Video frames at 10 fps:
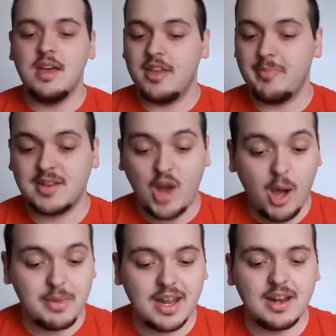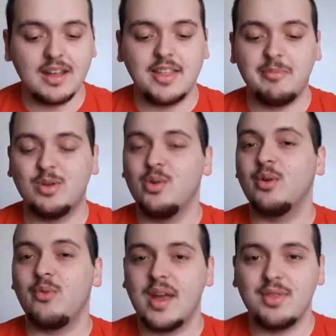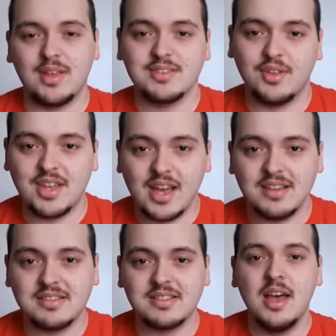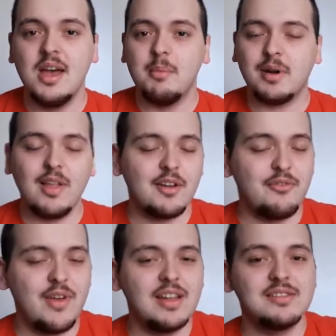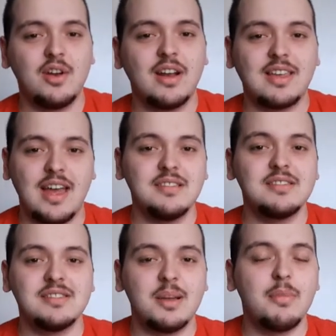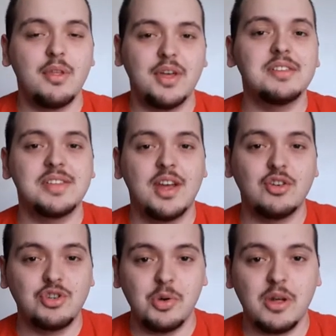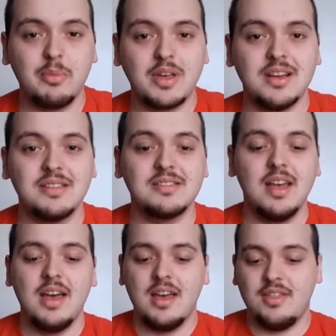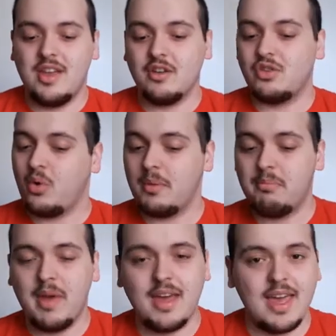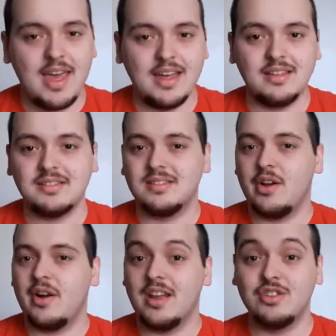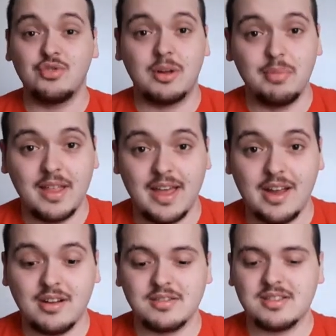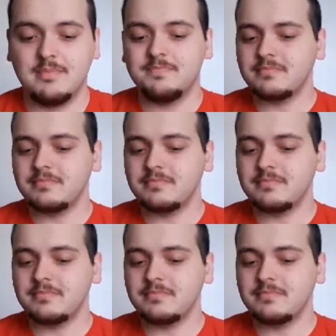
They've been dominating. They've been doing great things on the ice. But a lot of fans are against some of the things they're doing because they're doing big hits. They're injuring players.